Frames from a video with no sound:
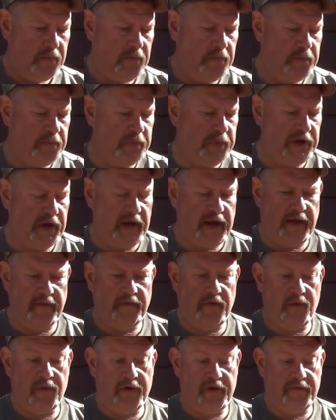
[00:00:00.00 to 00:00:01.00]
But I have
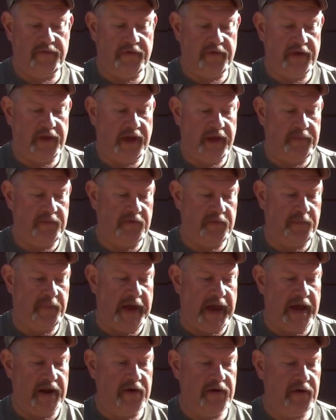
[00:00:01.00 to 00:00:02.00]
all different types of
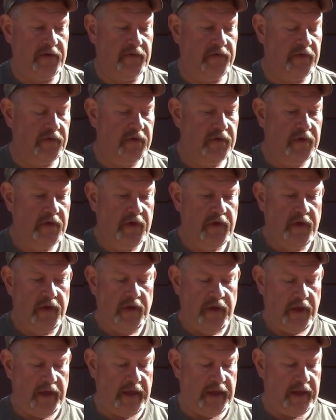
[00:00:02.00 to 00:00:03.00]
patterns,
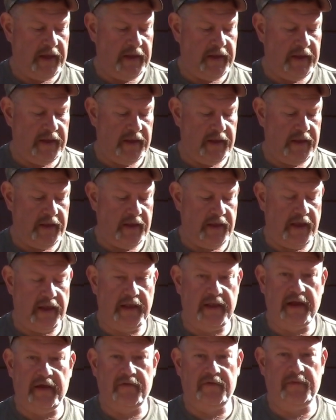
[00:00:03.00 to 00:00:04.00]
and
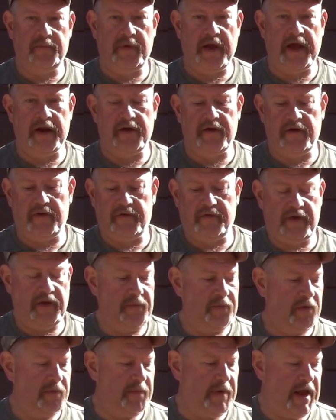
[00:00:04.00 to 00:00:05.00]
it doesn't matter, it
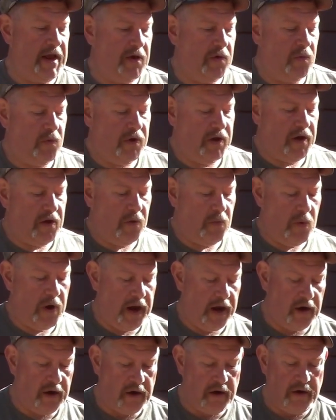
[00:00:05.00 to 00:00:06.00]
seemed to matter what I
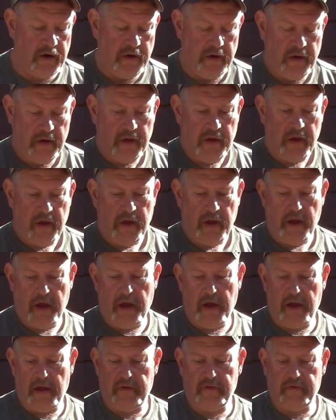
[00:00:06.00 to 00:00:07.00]
wear,
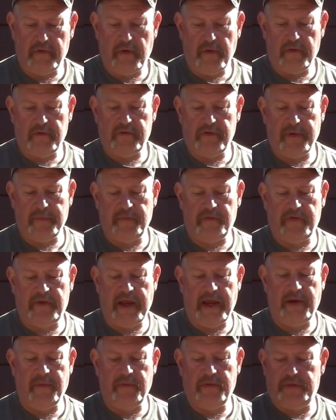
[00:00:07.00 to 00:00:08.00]
as long as I'm
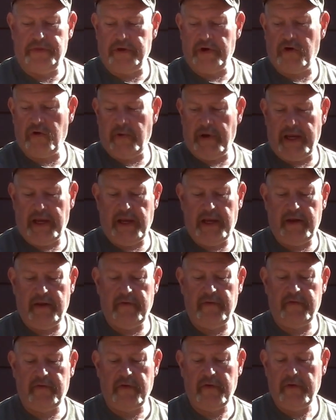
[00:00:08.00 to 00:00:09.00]
staying with the
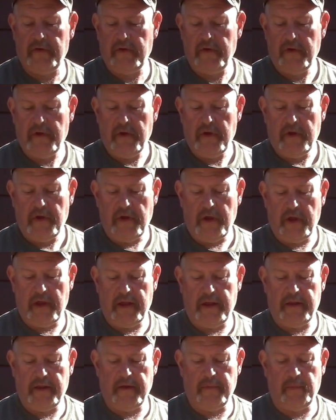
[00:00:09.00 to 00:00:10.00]
greens
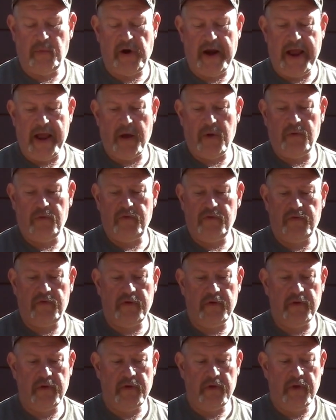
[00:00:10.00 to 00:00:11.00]
and the browns,
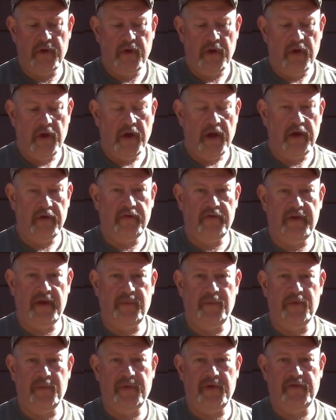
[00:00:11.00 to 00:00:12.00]
I
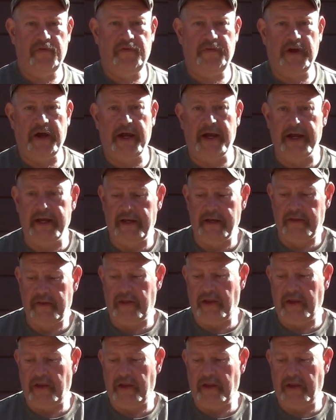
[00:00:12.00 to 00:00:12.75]
seem to be fine.